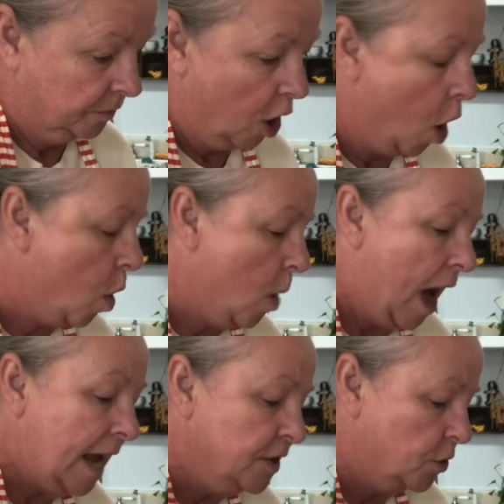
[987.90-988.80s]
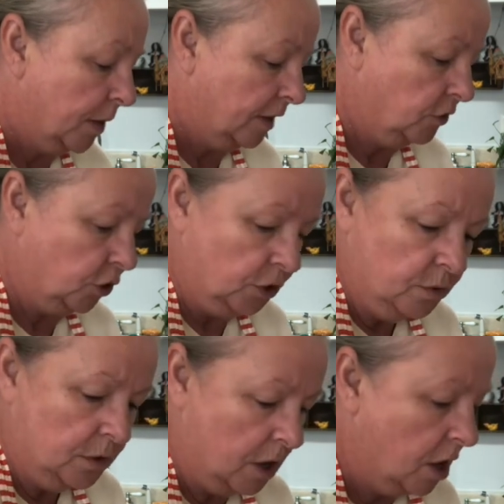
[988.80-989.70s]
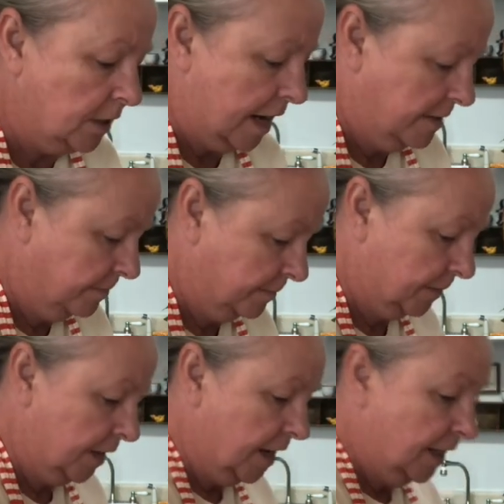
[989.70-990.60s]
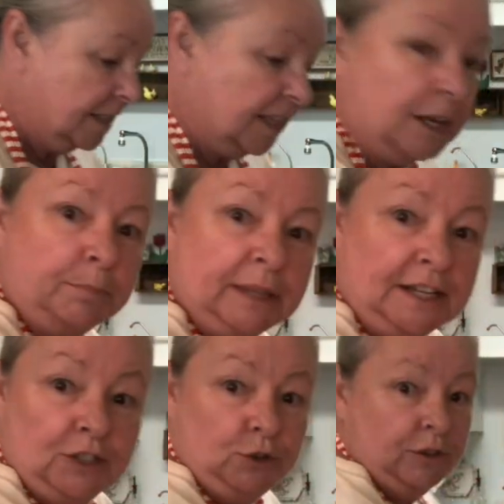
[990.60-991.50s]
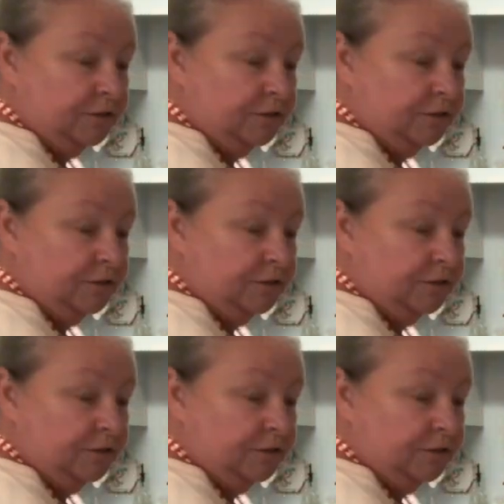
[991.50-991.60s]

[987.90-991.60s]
Oh, I know what I'll do. Hold on. Let's get a plate and do the